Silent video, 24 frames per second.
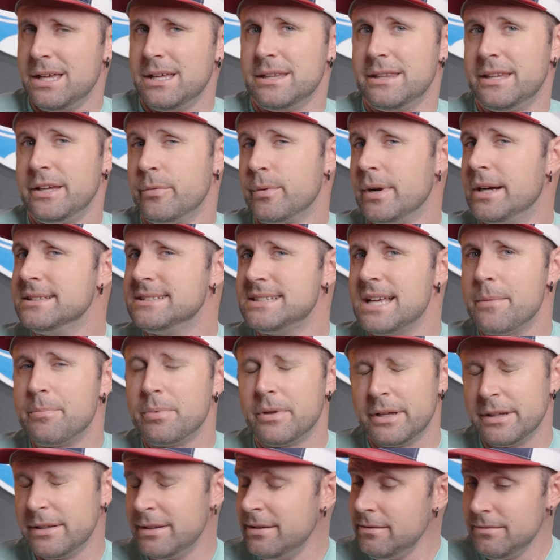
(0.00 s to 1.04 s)
The red
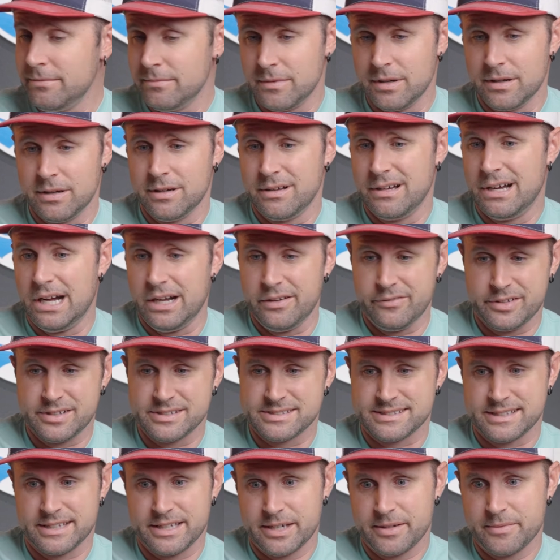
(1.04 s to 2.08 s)
Zeppelin,
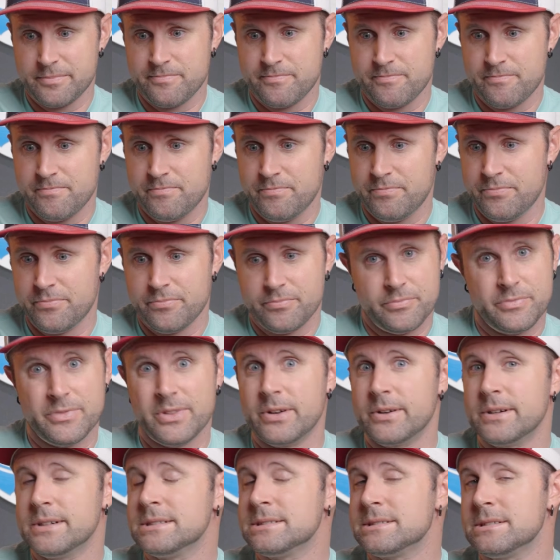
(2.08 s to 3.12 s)
obviously
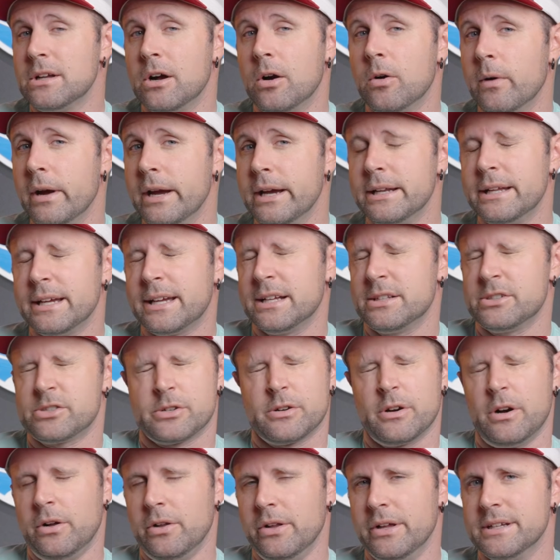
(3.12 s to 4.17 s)
there is no way to
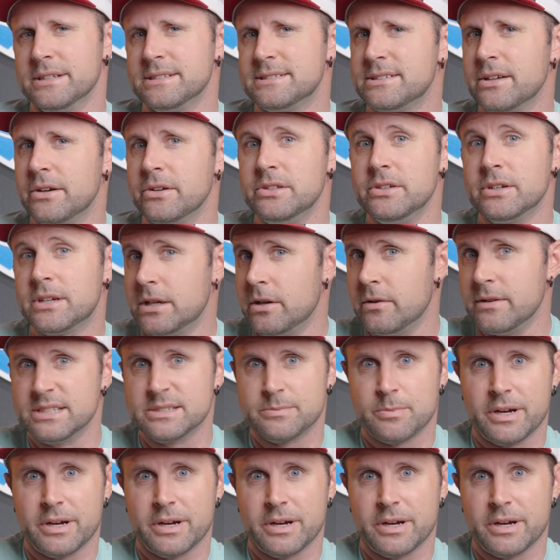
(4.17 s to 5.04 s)
control it. So you can always